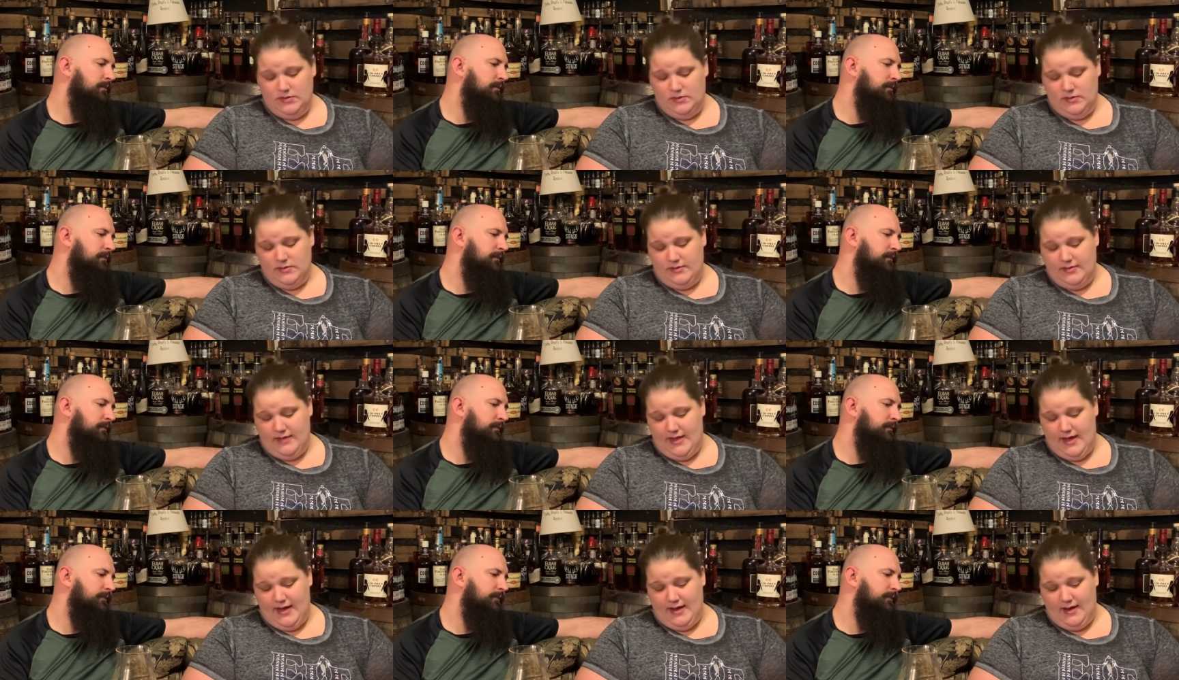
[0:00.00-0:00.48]

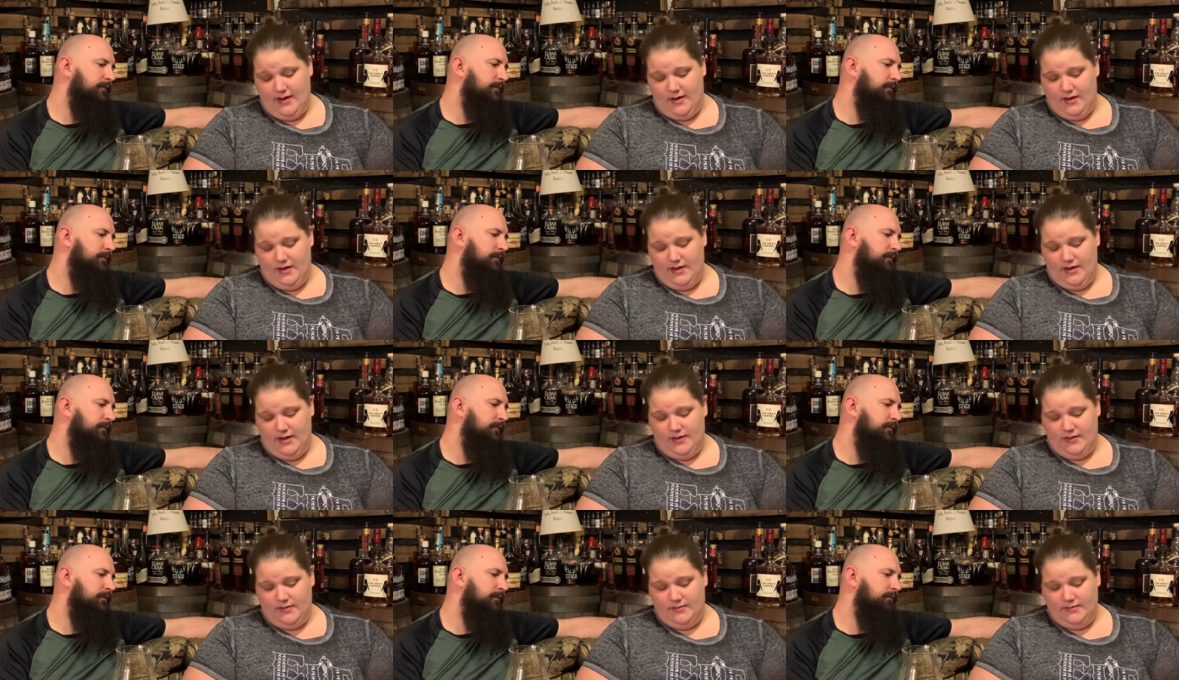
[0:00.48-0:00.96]
Speaker 1: that
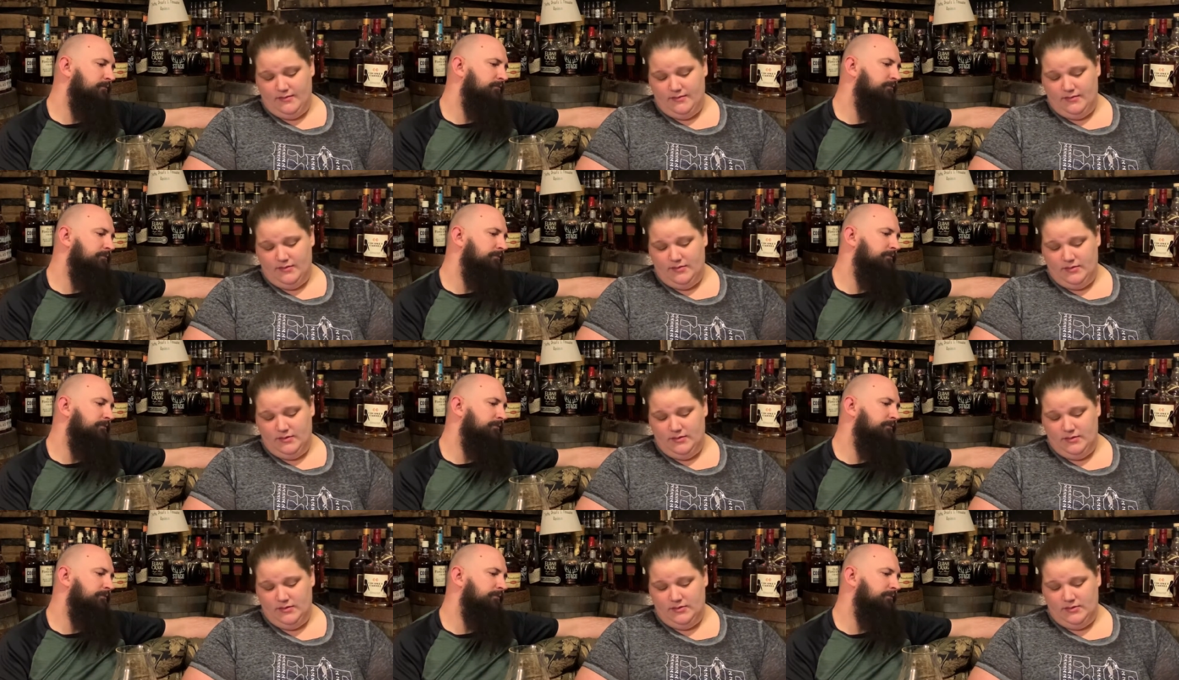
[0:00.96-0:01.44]
area. Mm-hmm.
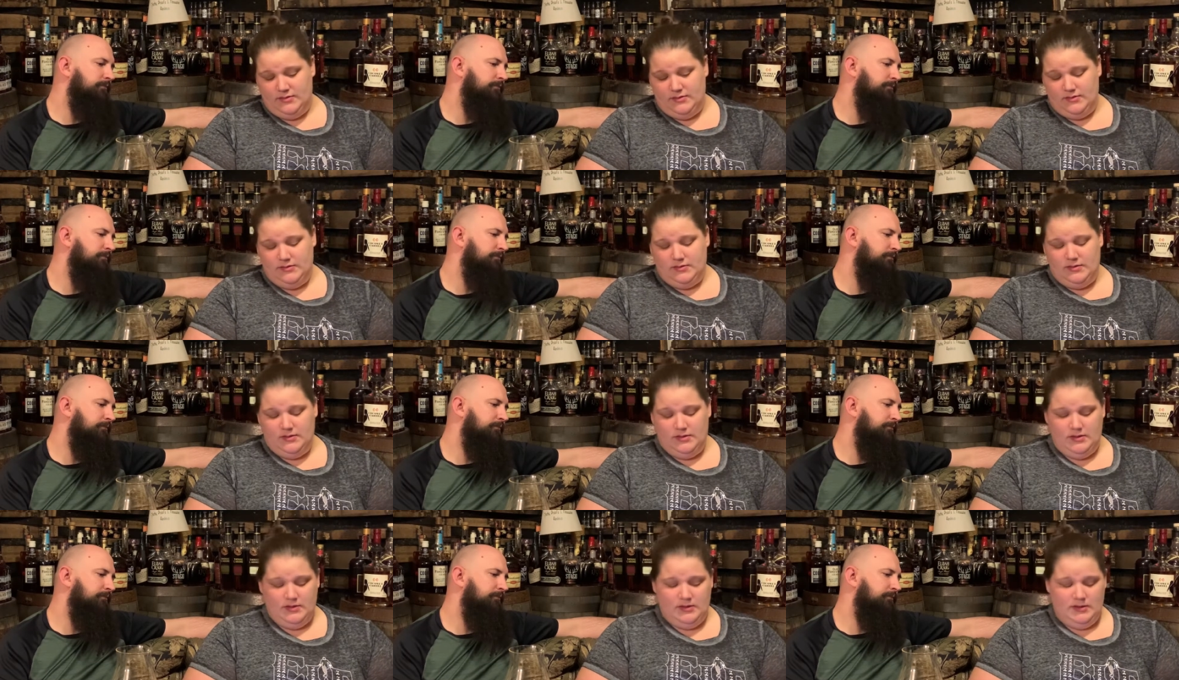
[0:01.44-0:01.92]

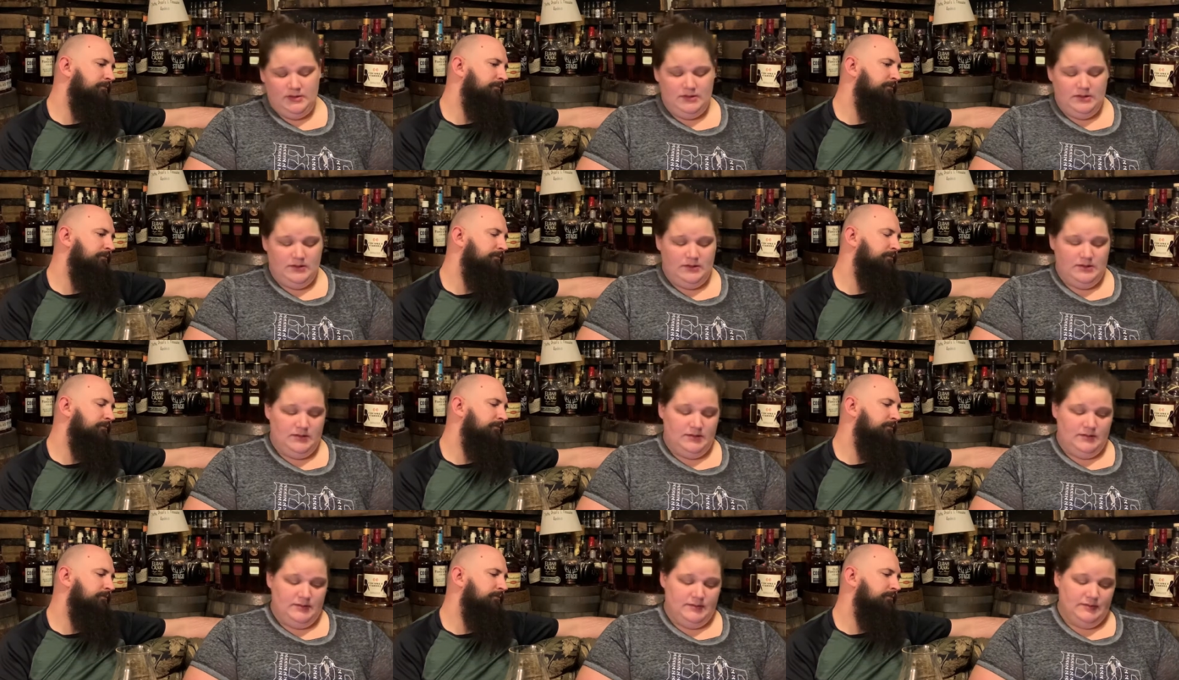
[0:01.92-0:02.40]

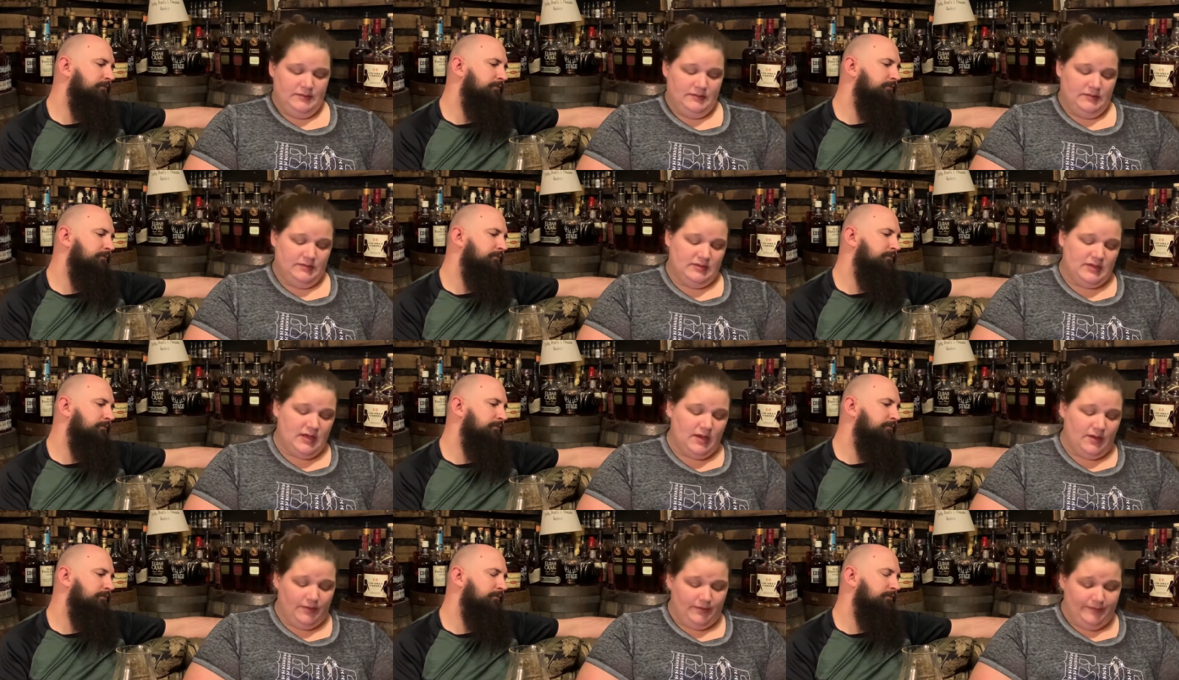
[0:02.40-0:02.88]

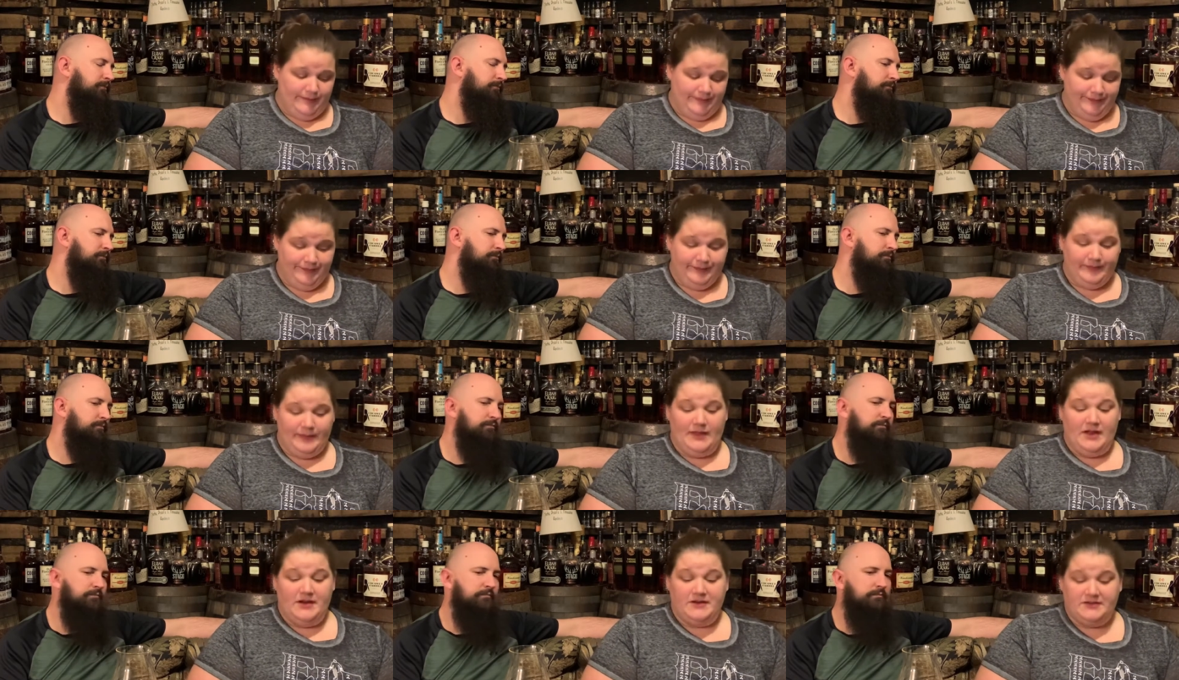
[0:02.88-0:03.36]
So
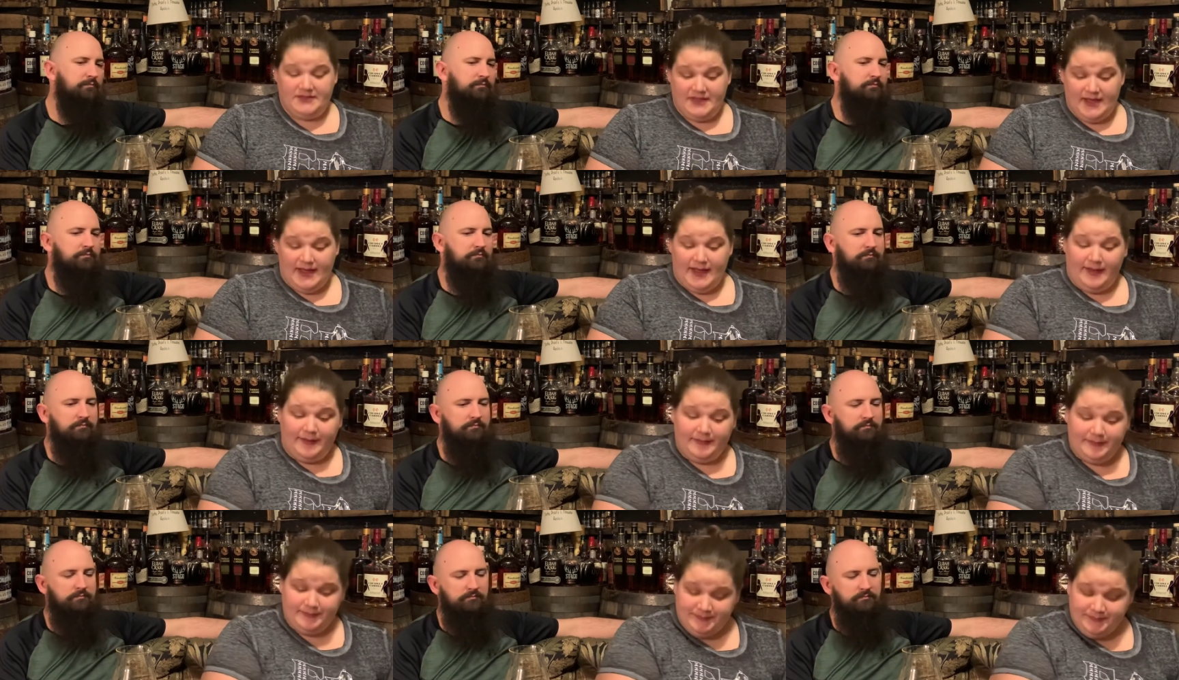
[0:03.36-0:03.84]
there's
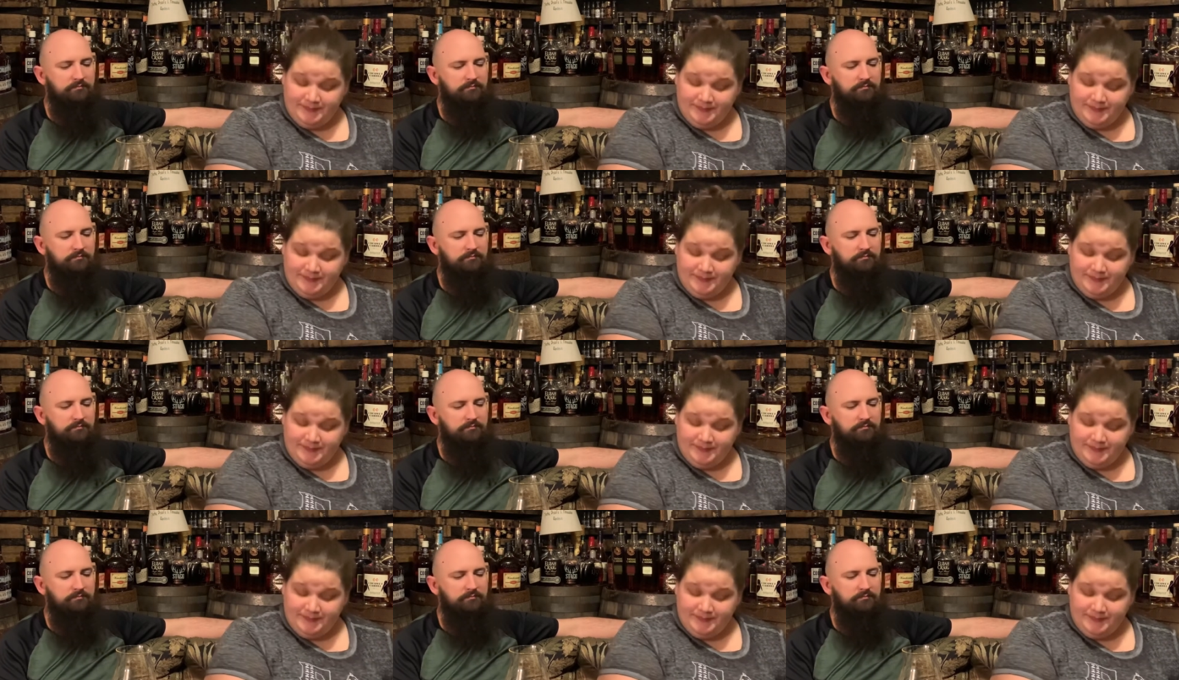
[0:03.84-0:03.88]
that.